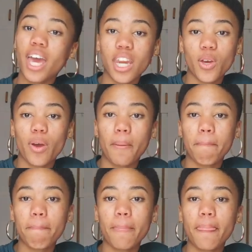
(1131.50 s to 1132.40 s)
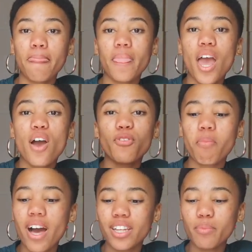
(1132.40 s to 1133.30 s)
Anyway. For
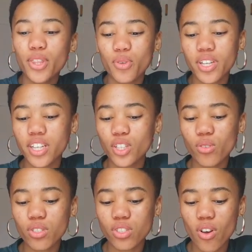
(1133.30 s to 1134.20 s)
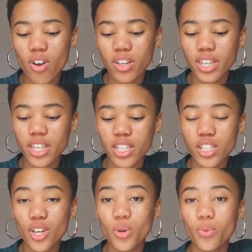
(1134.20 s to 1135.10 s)
pile number three, your song
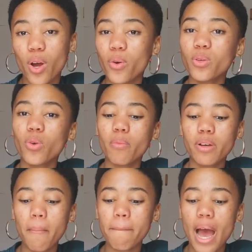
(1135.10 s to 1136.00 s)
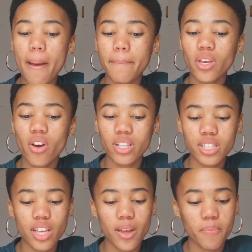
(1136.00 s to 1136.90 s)
is Grown Woman by
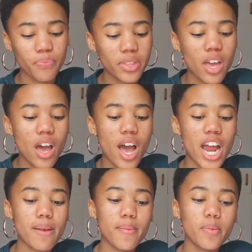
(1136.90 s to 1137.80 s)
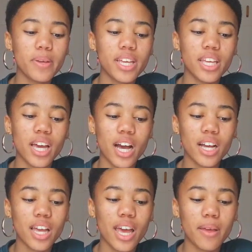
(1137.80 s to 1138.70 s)
Beyonce. I remember being
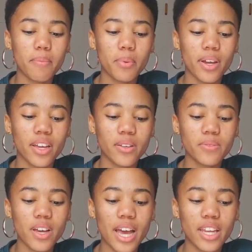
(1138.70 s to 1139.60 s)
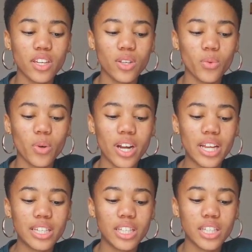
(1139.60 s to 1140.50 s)
young and brave. I knew what
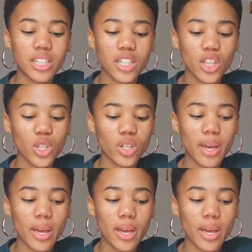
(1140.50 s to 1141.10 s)
I needed. Look